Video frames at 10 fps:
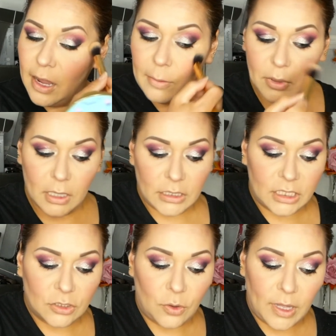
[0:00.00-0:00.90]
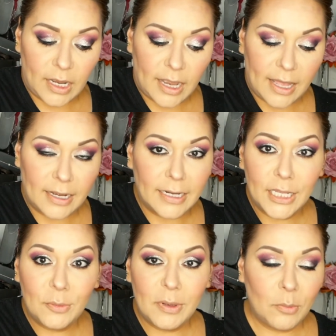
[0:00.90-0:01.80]
I'm going to just go ahead and add a
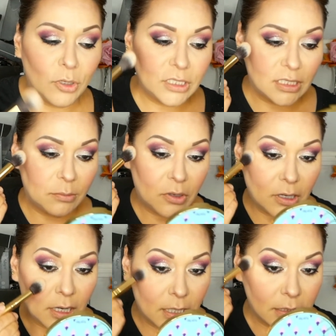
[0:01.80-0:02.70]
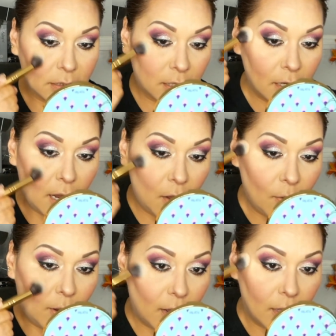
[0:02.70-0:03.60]
little bit more shimmer, because
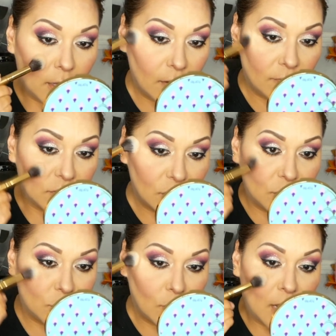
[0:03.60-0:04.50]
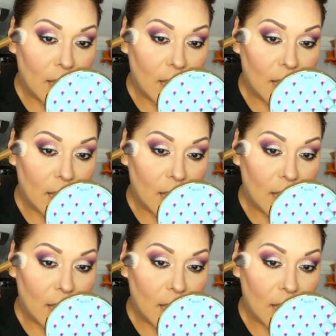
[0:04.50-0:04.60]
now I love to